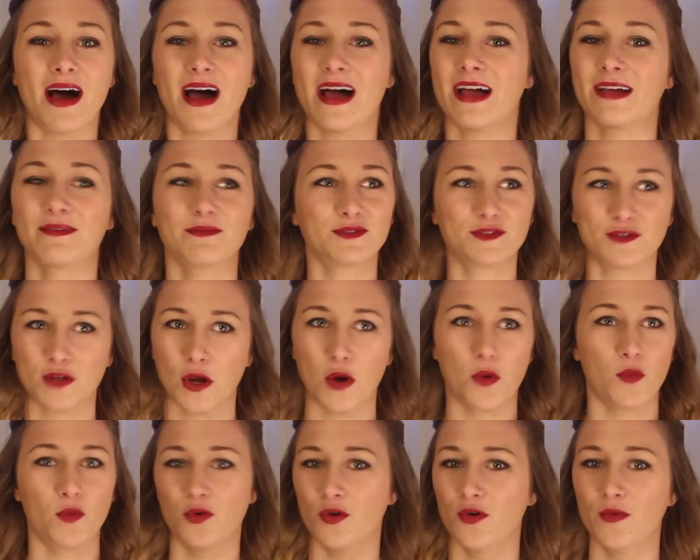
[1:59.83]
I'm so
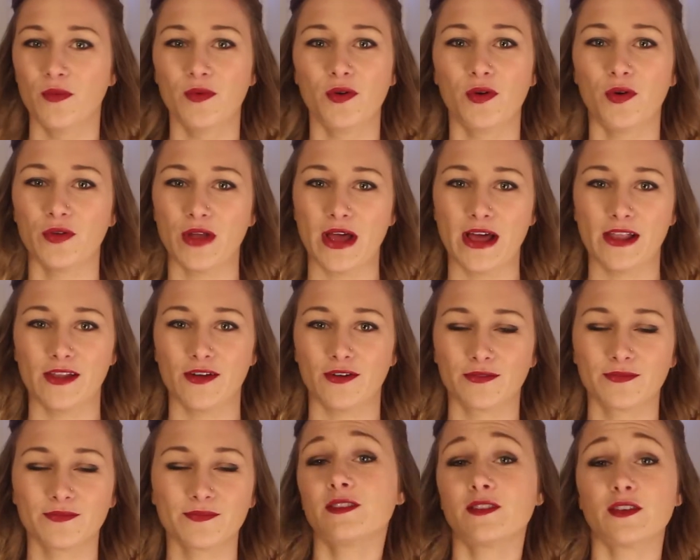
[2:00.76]
warm all night
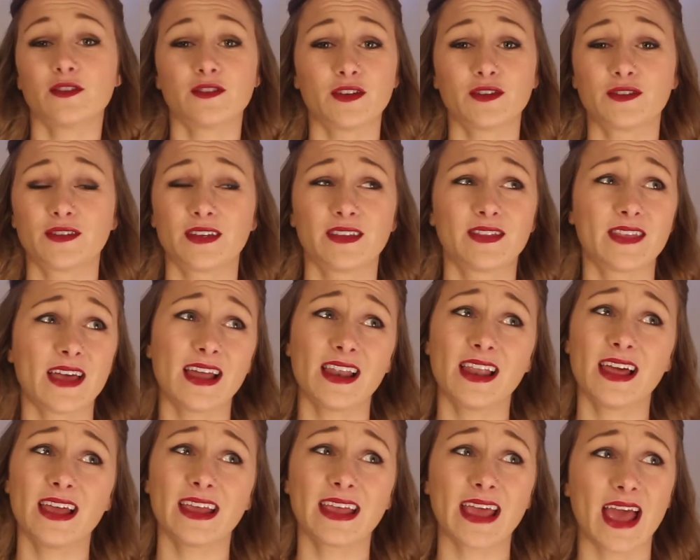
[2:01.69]
long. So seriously, they're
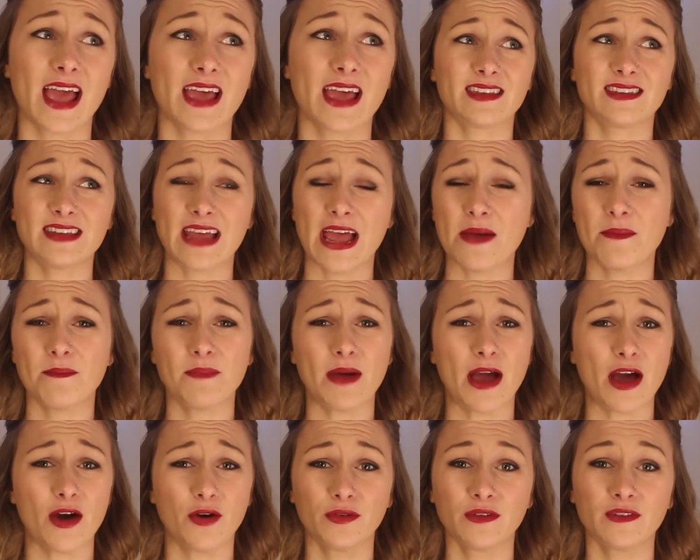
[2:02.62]
like
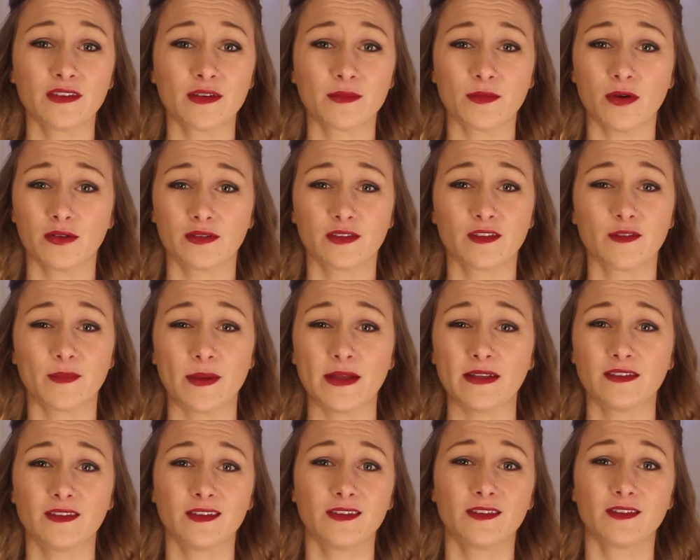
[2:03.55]
£10 at Marks and
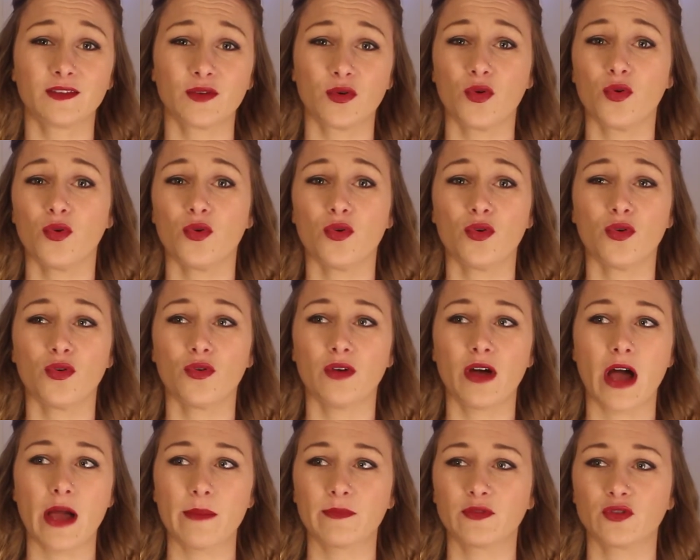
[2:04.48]
Spencer's, or
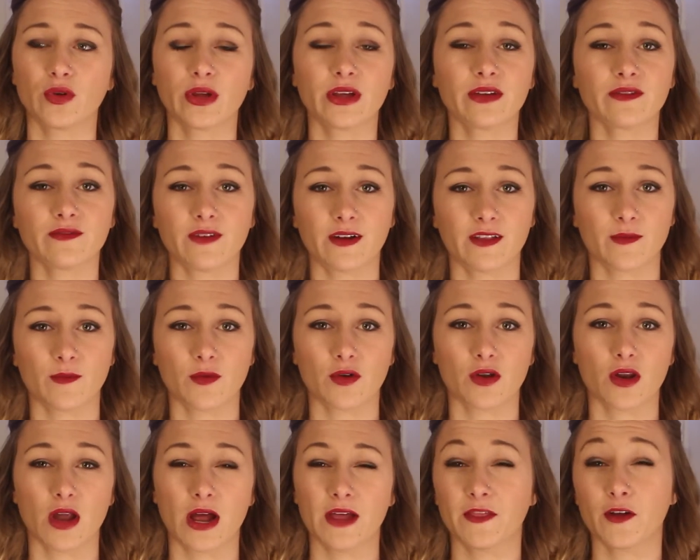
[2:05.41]
I'm sure you can find them
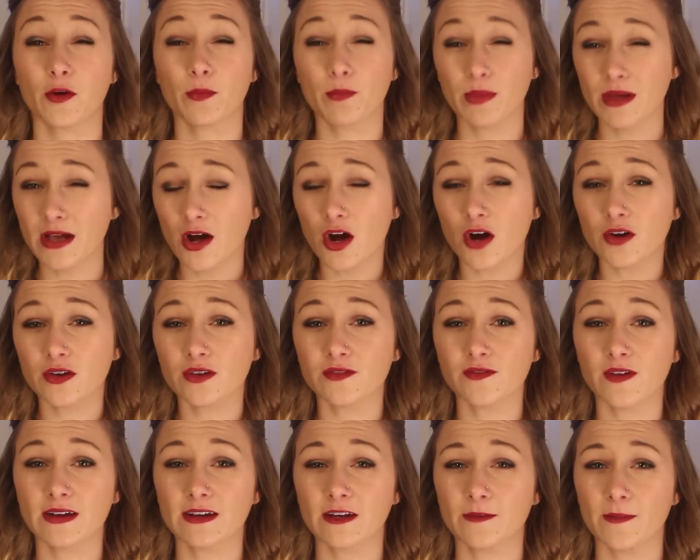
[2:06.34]
online. They're a bit hard to
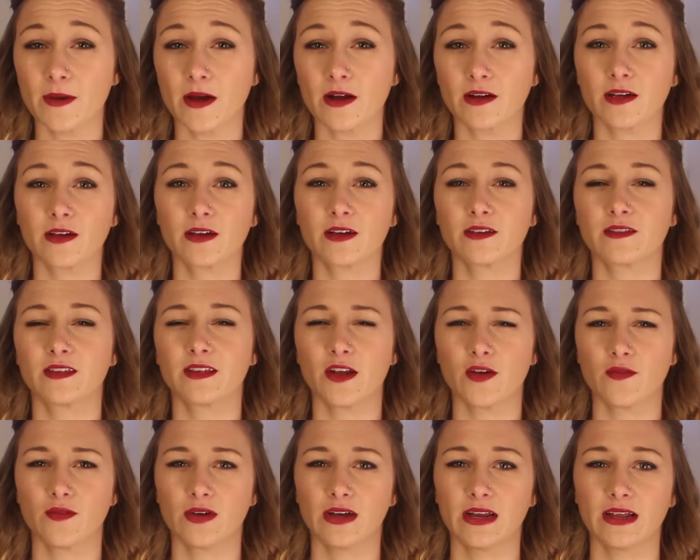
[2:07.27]
find in America because they
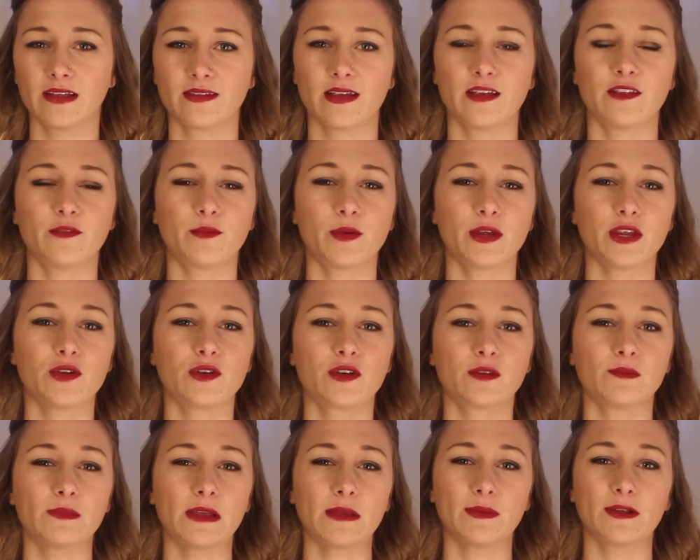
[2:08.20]
don't really exist, but you
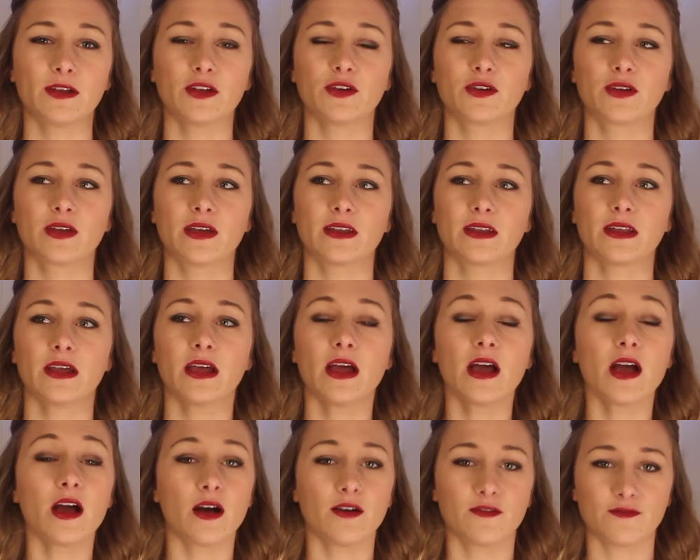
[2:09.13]
could maybe look in
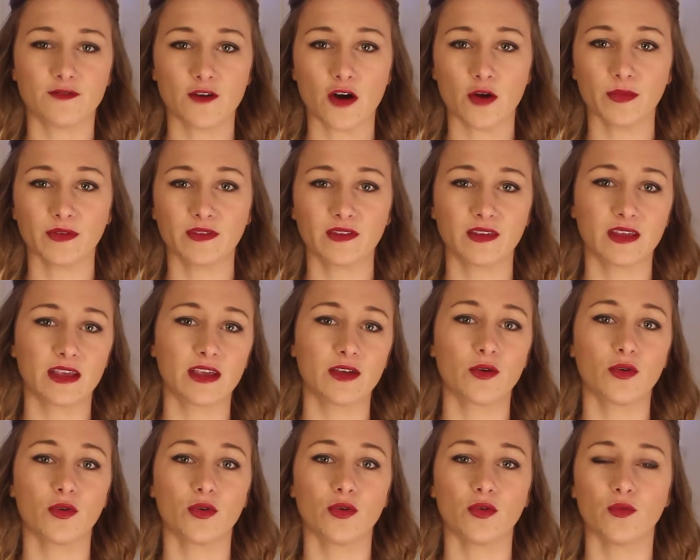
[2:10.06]
a pharmacy
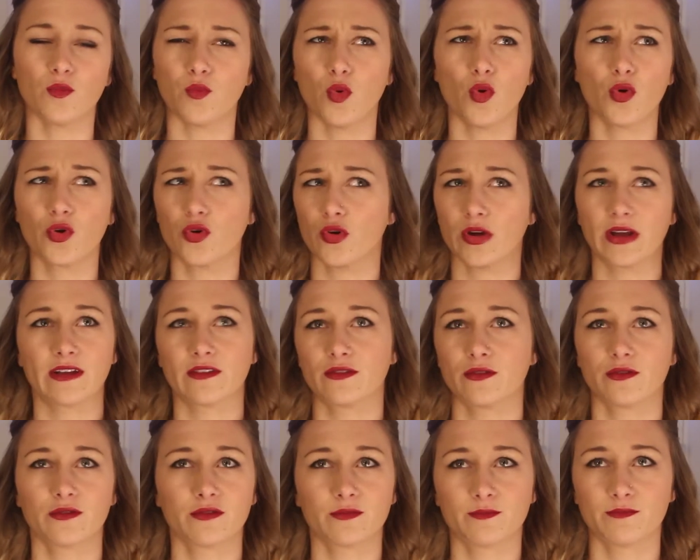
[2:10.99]
or Walgreens
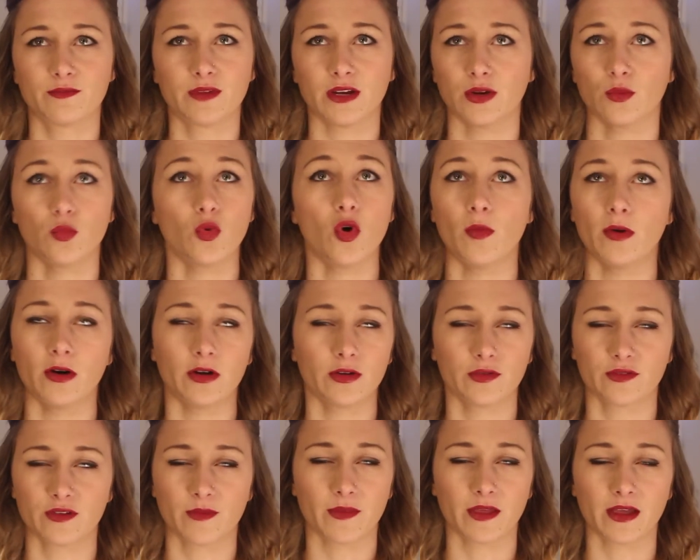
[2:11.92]
or Walmart
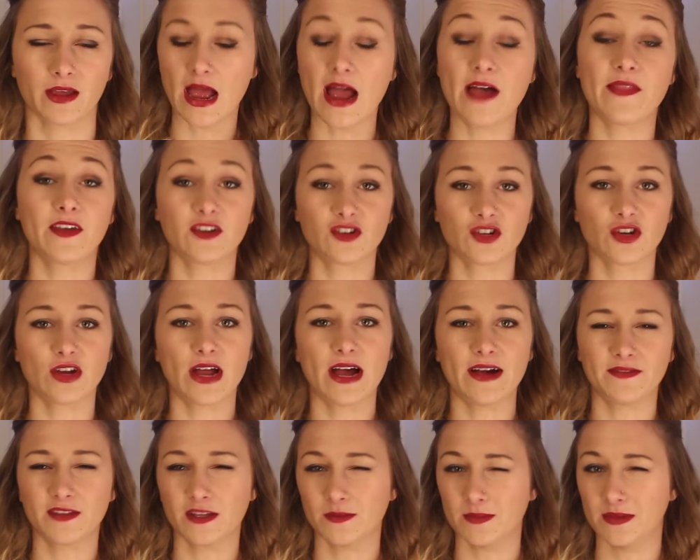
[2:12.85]
or something, and they should
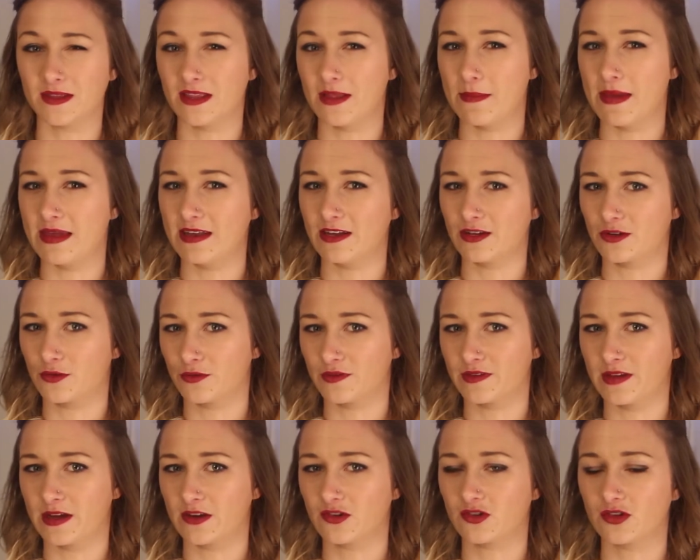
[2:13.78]
have them in the medical
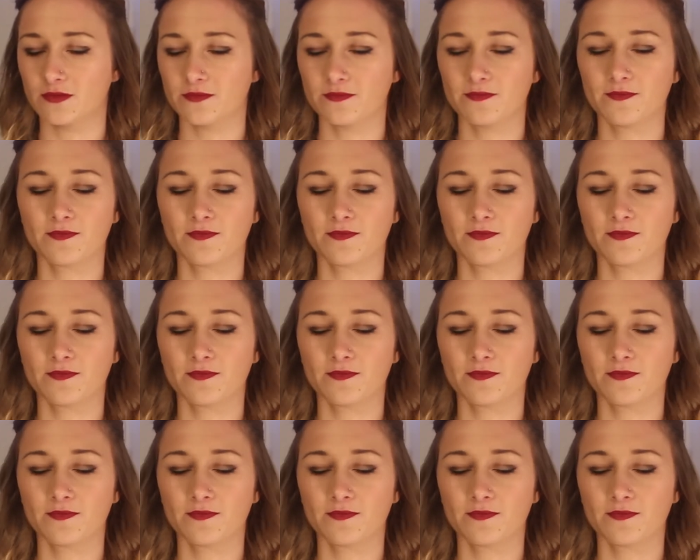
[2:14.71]
section.